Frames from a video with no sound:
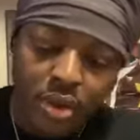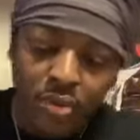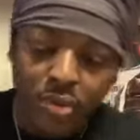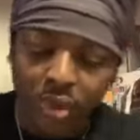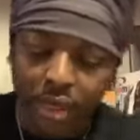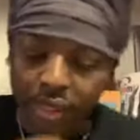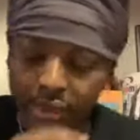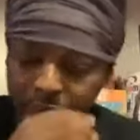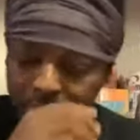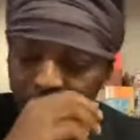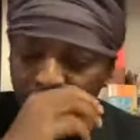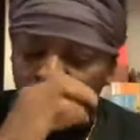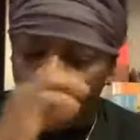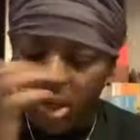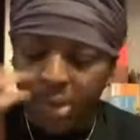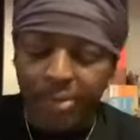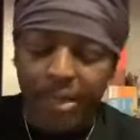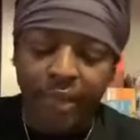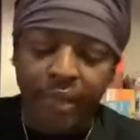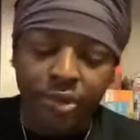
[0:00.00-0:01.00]
Right? So
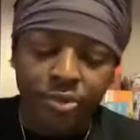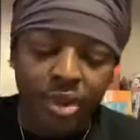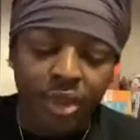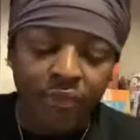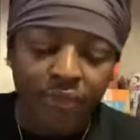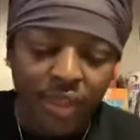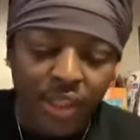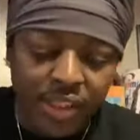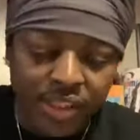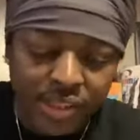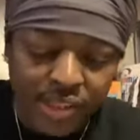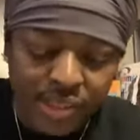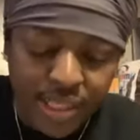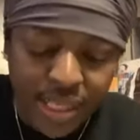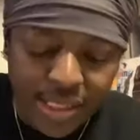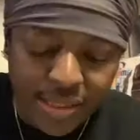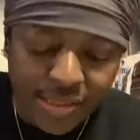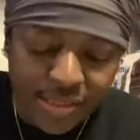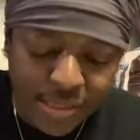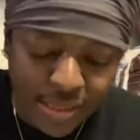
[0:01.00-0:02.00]
going back to Revelation
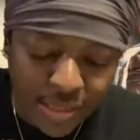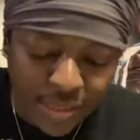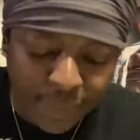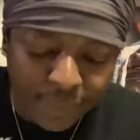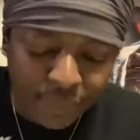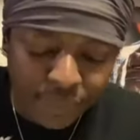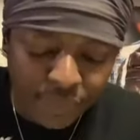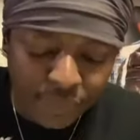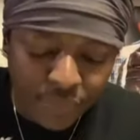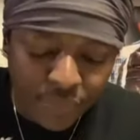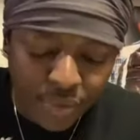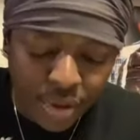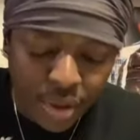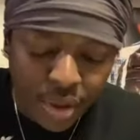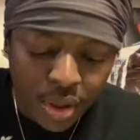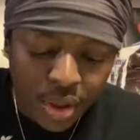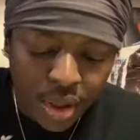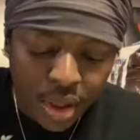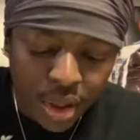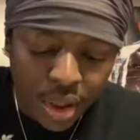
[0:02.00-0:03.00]
19
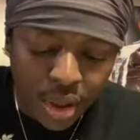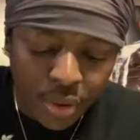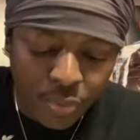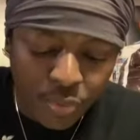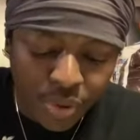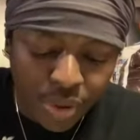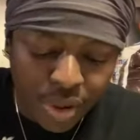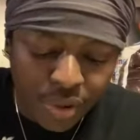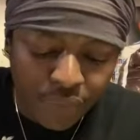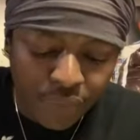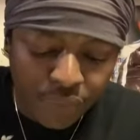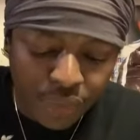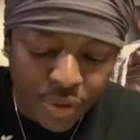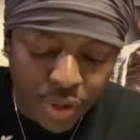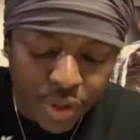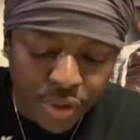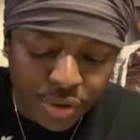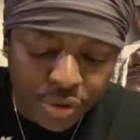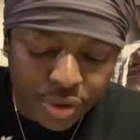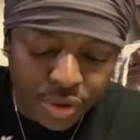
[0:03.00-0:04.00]
and reading
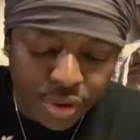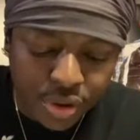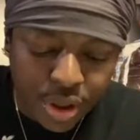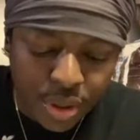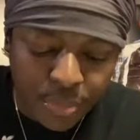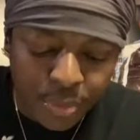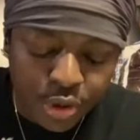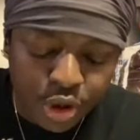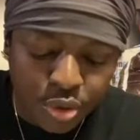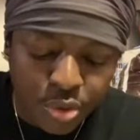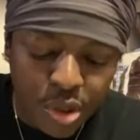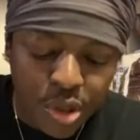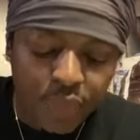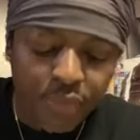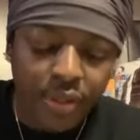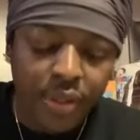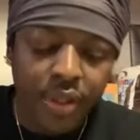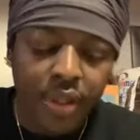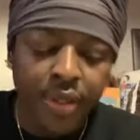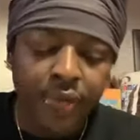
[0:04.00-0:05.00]
verse number 12
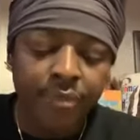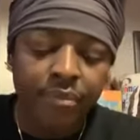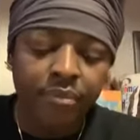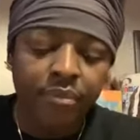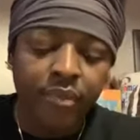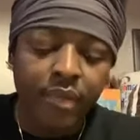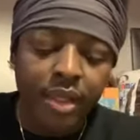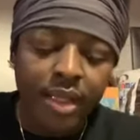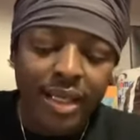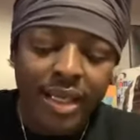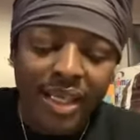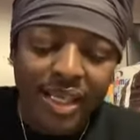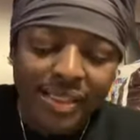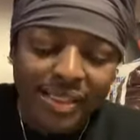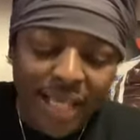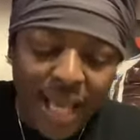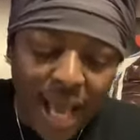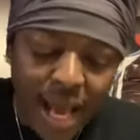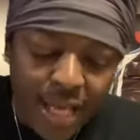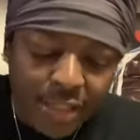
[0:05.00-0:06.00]
again.
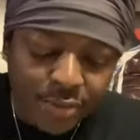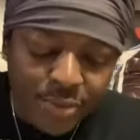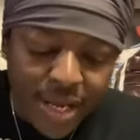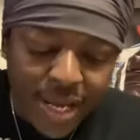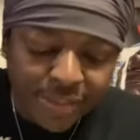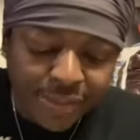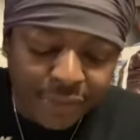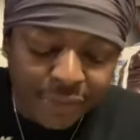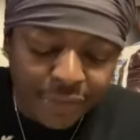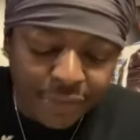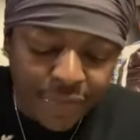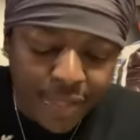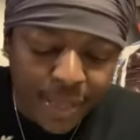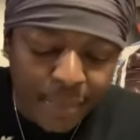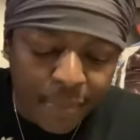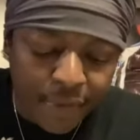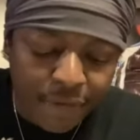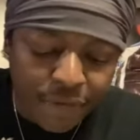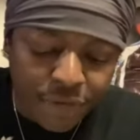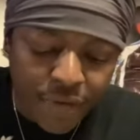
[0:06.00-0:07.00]
His eyes were as a
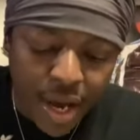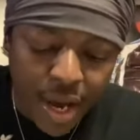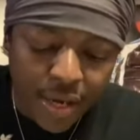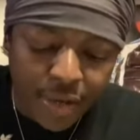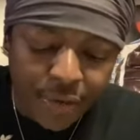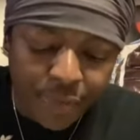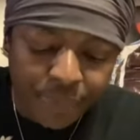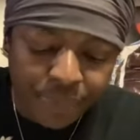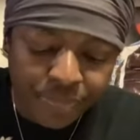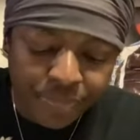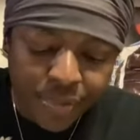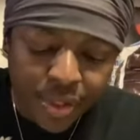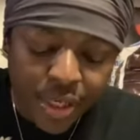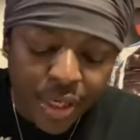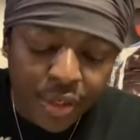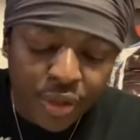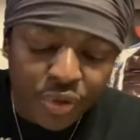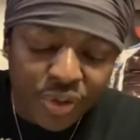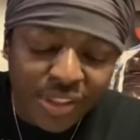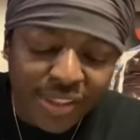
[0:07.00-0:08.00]
flame of fire,
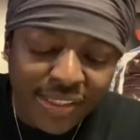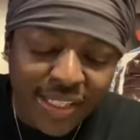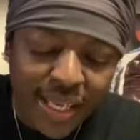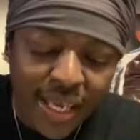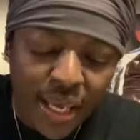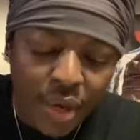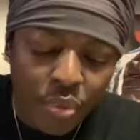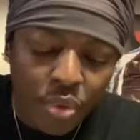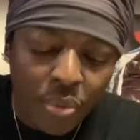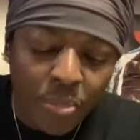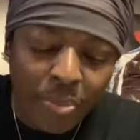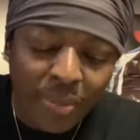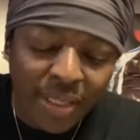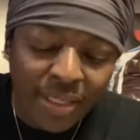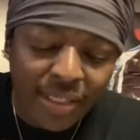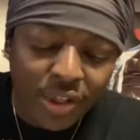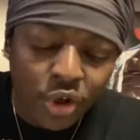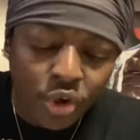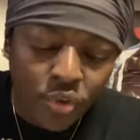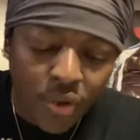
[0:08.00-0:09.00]
and on his head were
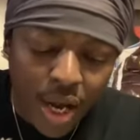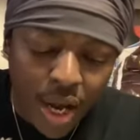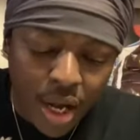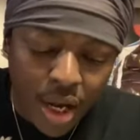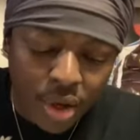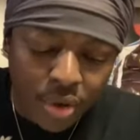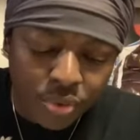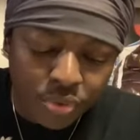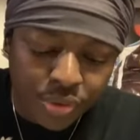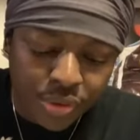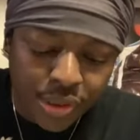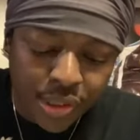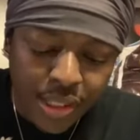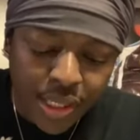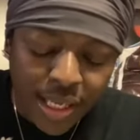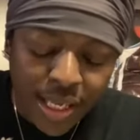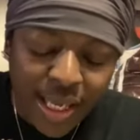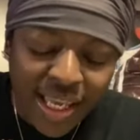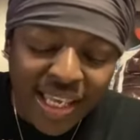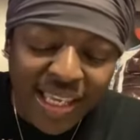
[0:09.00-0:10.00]
many crowns.
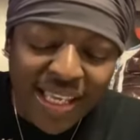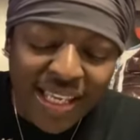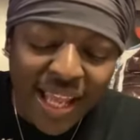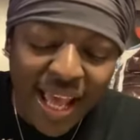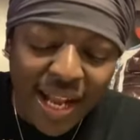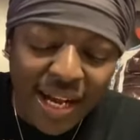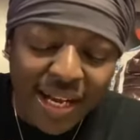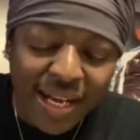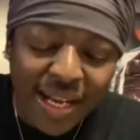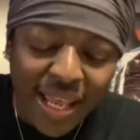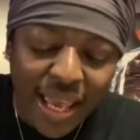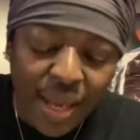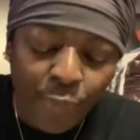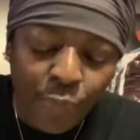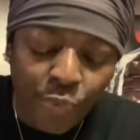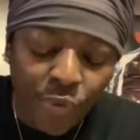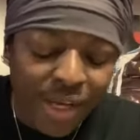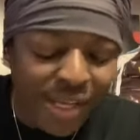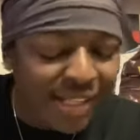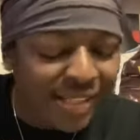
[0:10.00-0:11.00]
And he had a
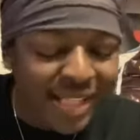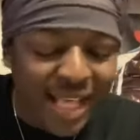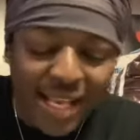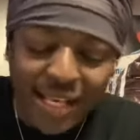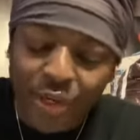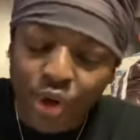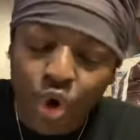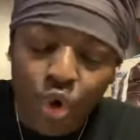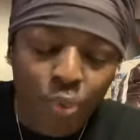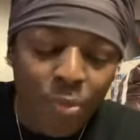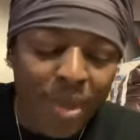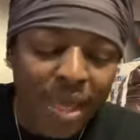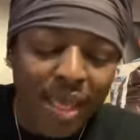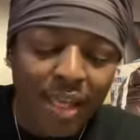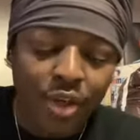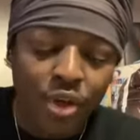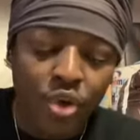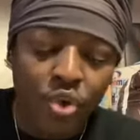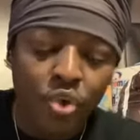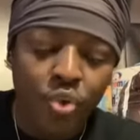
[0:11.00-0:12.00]
name written that no
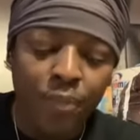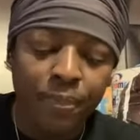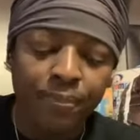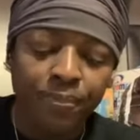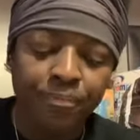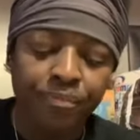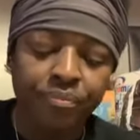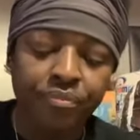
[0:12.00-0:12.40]
man knew,